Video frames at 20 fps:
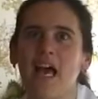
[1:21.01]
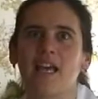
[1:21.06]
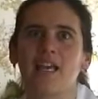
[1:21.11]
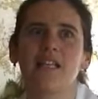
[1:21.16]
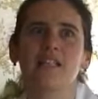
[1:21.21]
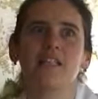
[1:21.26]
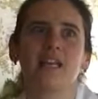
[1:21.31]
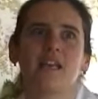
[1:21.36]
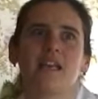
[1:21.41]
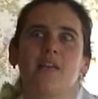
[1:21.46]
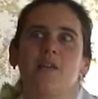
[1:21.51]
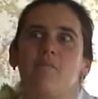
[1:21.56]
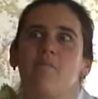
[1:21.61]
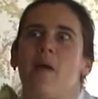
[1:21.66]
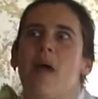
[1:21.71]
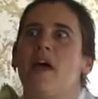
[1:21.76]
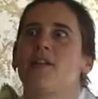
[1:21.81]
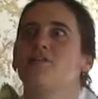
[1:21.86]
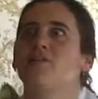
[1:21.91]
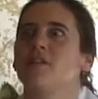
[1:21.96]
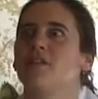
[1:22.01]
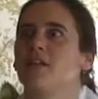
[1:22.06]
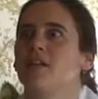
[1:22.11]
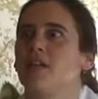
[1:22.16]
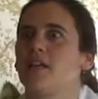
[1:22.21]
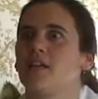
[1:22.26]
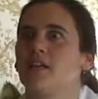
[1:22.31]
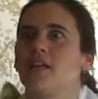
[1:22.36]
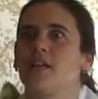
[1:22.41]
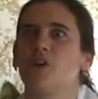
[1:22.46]
I guess I had imagined
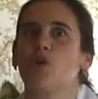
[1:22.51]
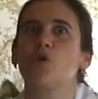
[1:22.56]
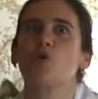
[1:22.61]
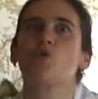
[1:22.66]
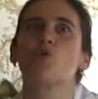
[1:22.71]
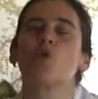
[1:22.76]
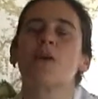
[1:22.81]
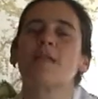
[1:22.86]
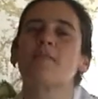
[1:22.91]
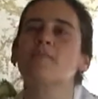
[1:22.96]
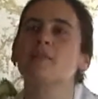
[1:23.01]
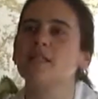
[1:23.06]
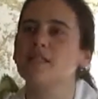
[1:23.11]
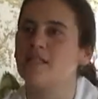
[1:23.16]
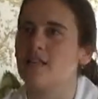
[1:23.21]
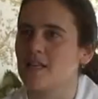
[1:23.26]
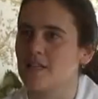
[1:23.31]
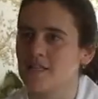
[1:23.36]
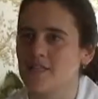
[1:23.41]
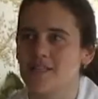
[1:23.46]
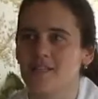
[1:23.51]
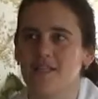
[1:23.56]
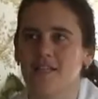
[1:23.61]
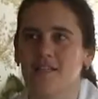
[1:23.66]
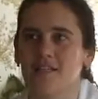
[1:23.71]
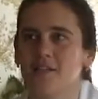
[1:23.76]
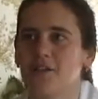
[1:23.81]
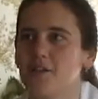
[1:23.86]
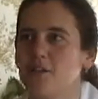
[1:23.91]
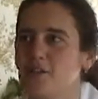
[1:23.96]
like an incredibly
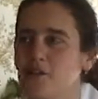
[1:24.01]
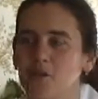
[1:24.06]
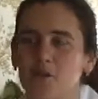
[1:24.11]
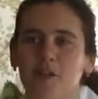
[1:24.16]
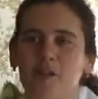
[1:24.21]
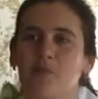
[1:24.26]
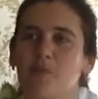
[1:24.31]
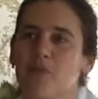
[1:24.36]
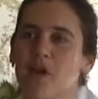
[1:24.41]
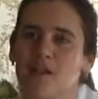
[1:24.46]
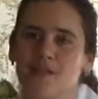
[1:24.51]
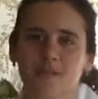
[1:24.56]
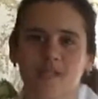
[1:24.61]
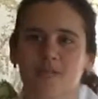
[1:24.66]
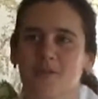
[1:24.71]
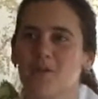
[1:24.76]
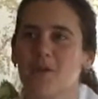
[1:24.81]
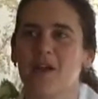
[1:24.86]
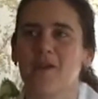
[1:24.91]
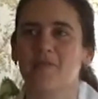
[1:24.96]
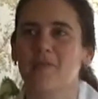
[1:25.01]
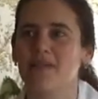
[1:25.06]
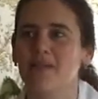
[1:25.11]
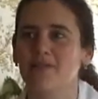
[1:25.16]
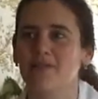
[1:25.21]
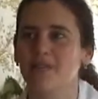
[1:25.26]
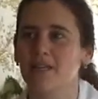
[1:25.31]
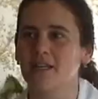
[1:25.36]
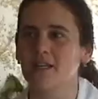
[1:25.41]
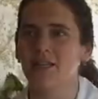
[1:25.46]
dusty, dirty process where I'd be
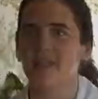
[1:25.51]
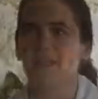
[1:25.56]
living